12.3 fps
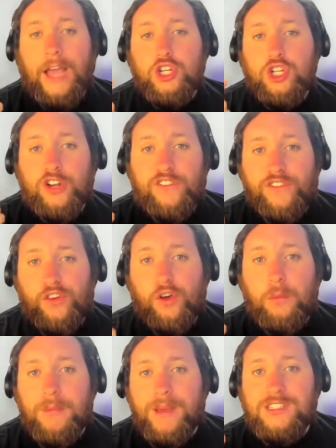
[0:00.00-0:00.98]
I should
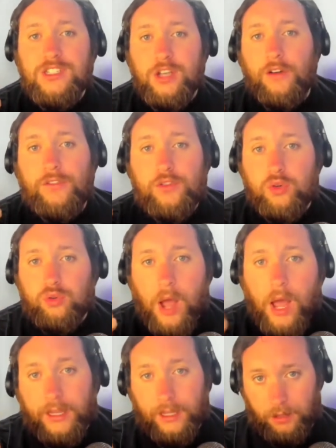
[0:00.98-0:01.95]
film myself
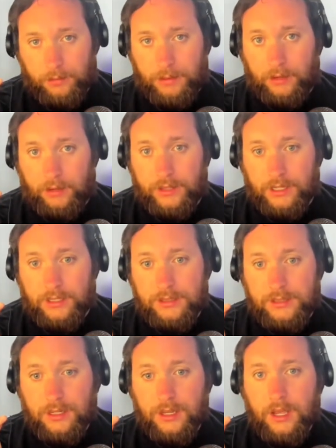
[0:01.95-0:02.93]
crying about this